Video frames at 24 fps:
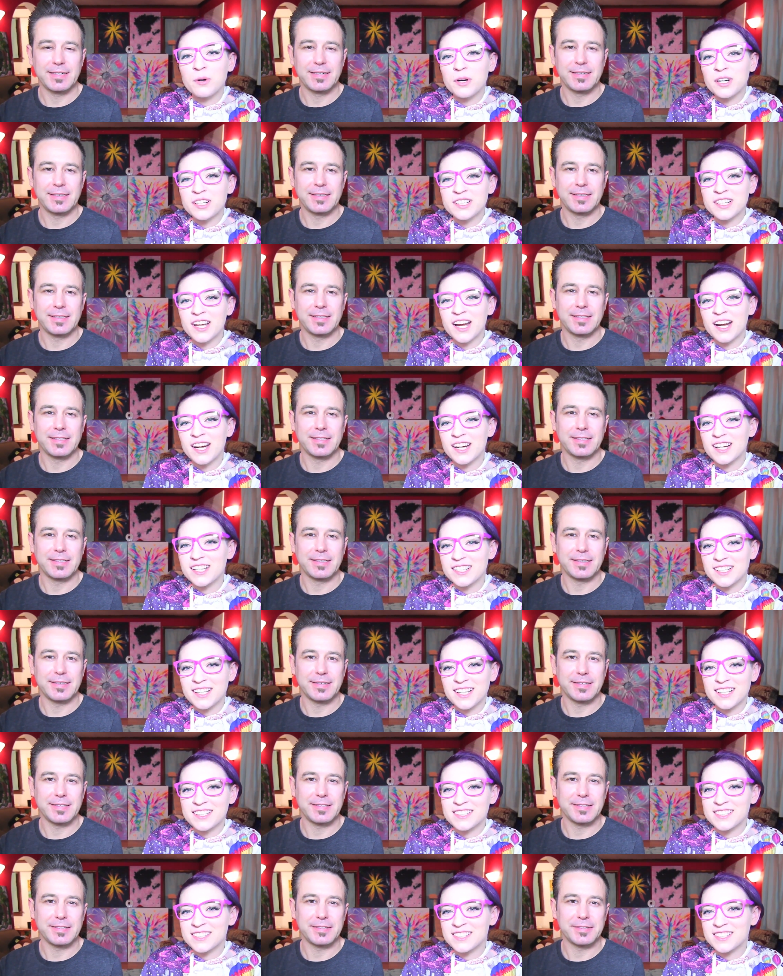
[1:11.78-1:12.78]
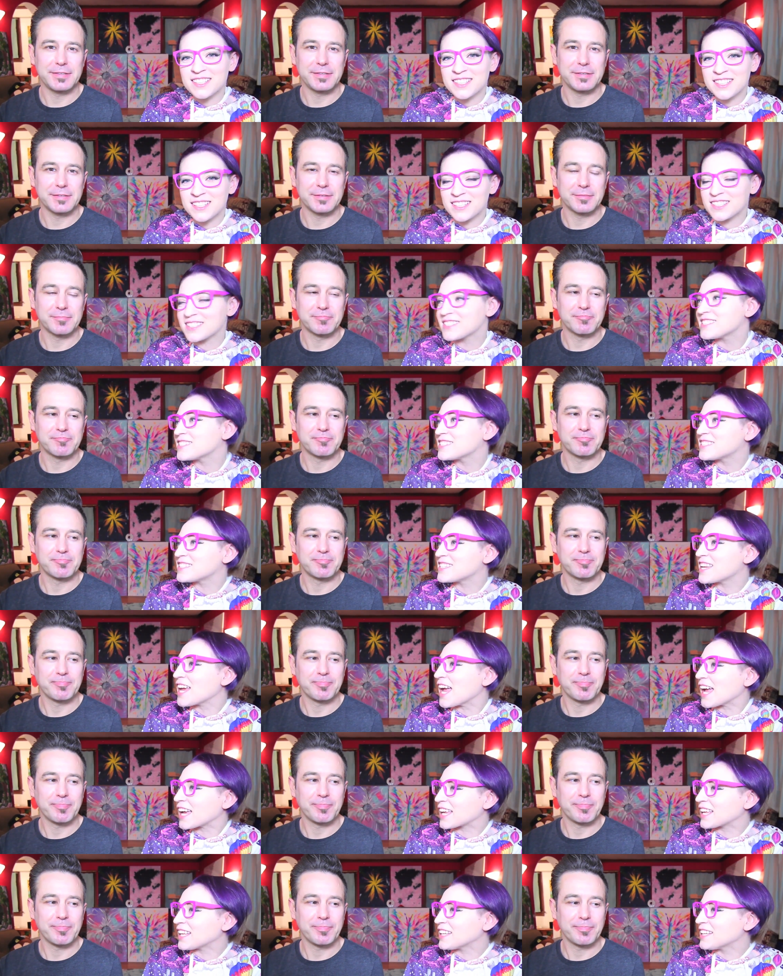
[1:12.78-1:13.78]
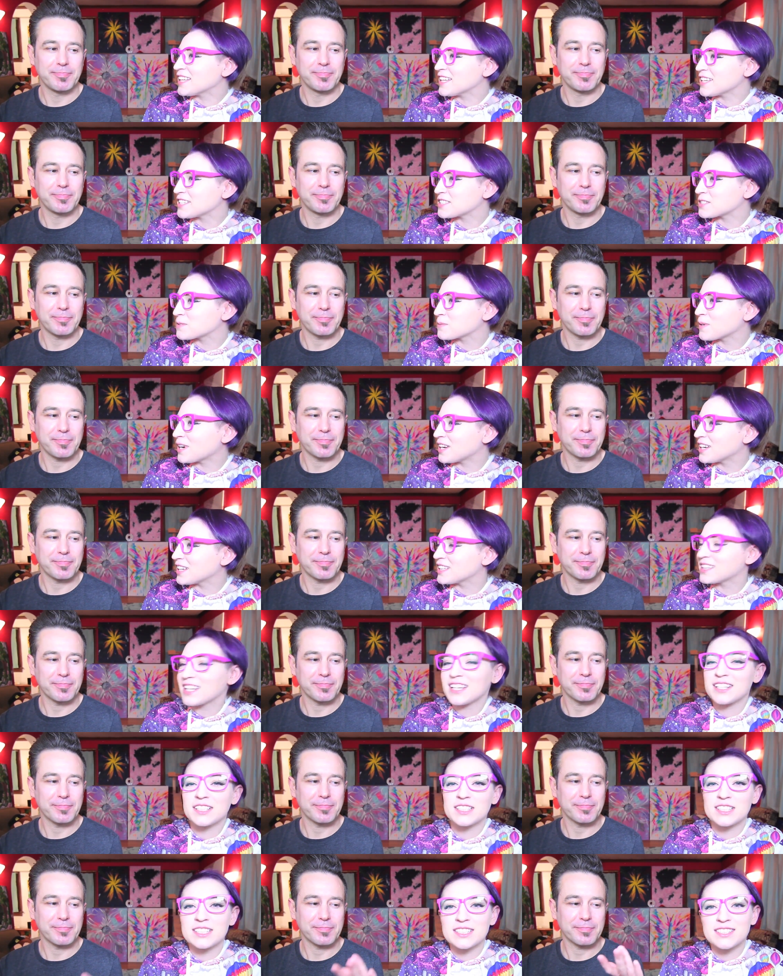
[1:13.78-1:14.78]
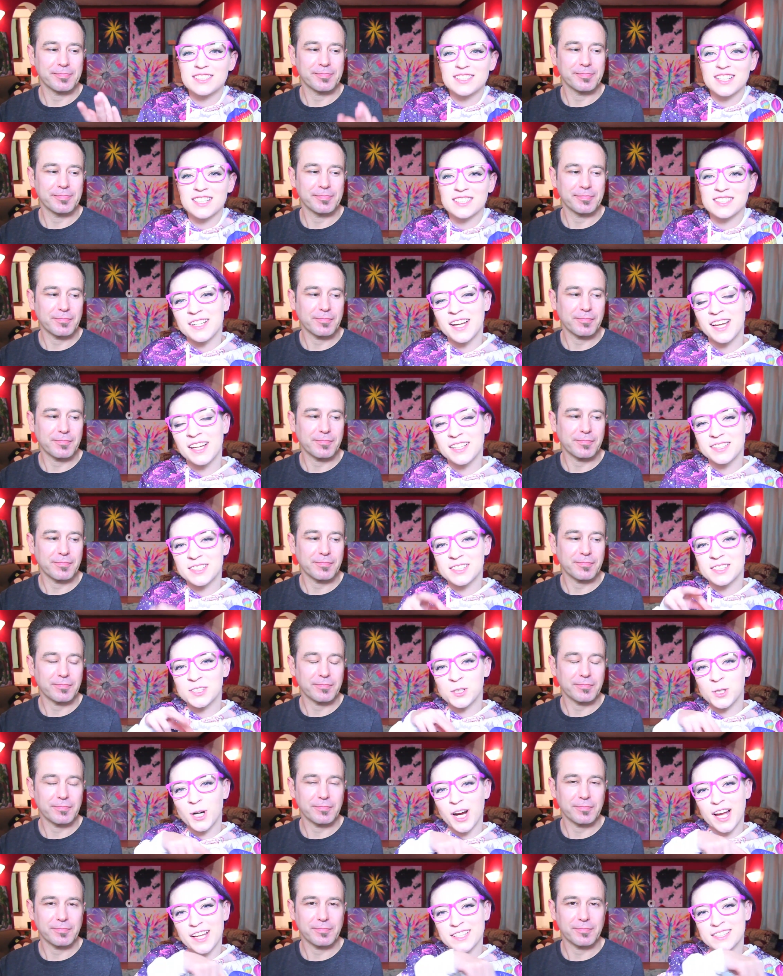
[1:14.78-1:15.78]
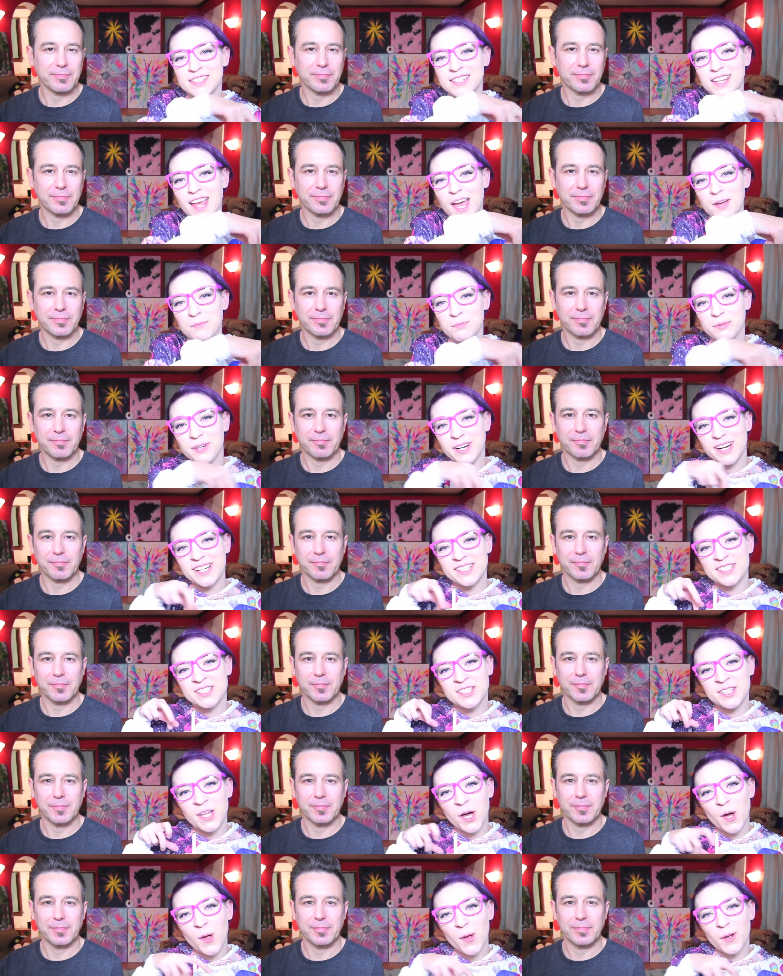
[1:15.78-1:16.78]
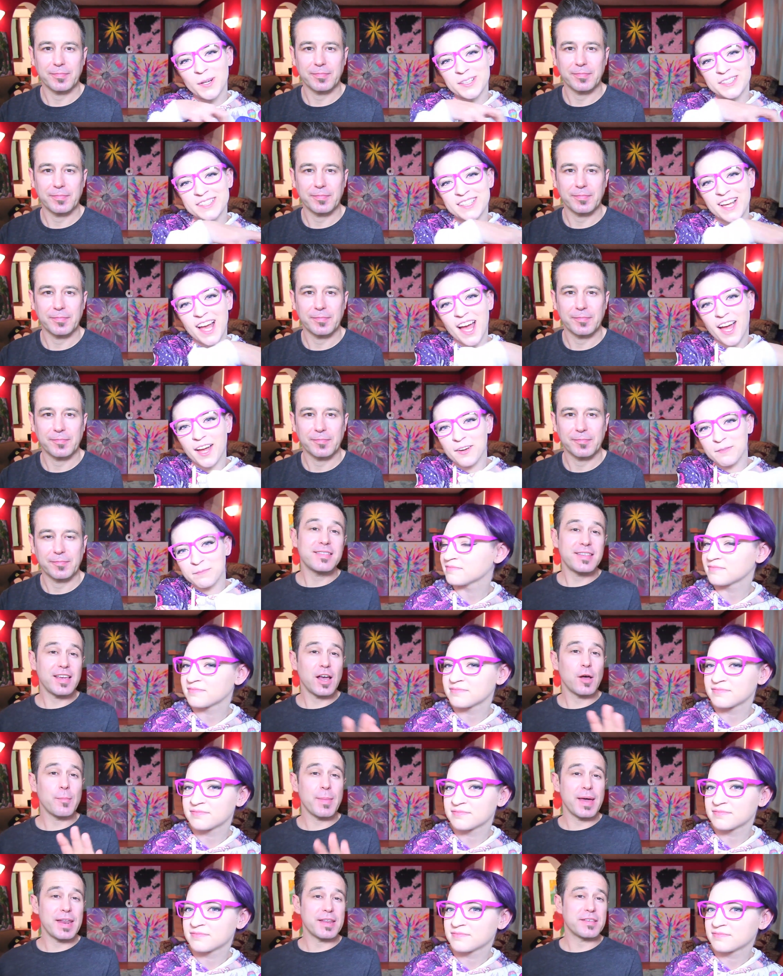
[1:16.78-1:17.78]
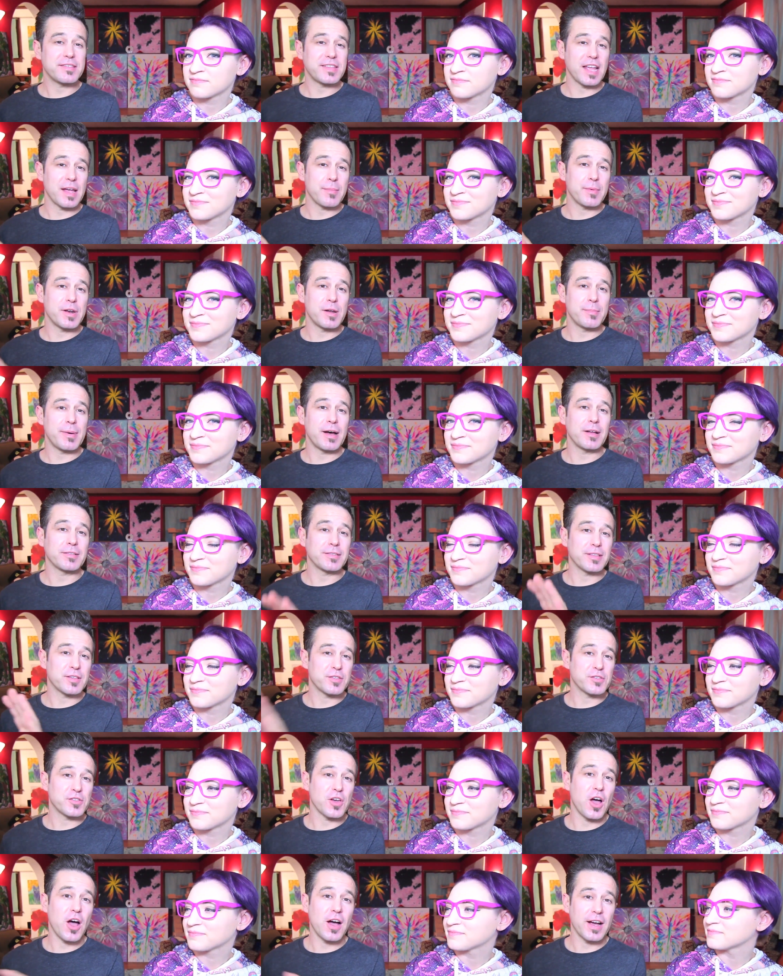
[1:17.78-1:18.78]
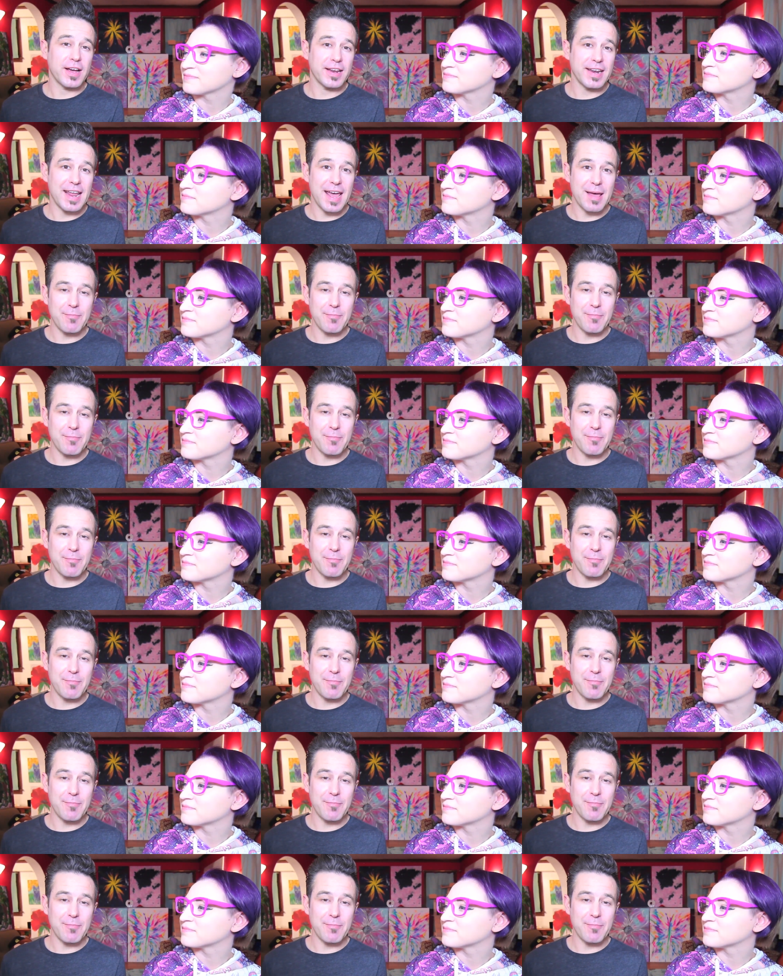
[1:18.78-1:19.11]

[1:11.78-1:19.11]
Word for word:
Speaker 1: Poor Dara gets the stick in this one and that she just she's crossing that bridge the whole time.
Speaker 2: CL made a statement about this song and